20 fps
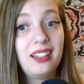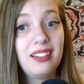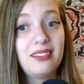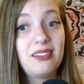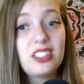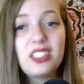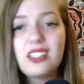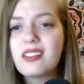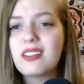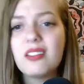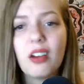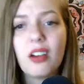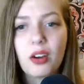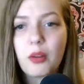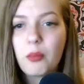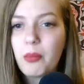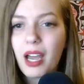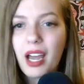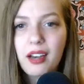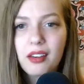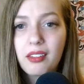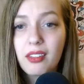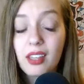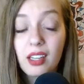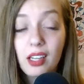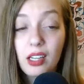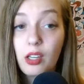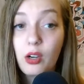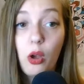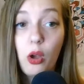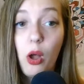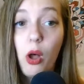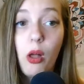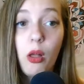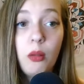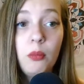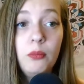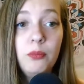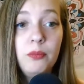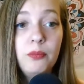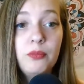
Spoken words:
which is not a bad thing at all.